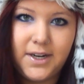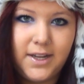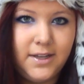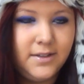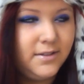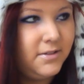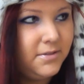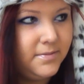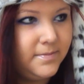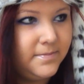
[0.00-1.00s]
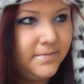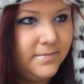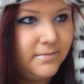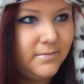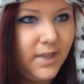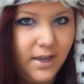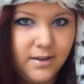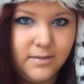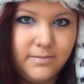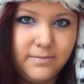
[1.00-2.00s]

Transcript: and yeah.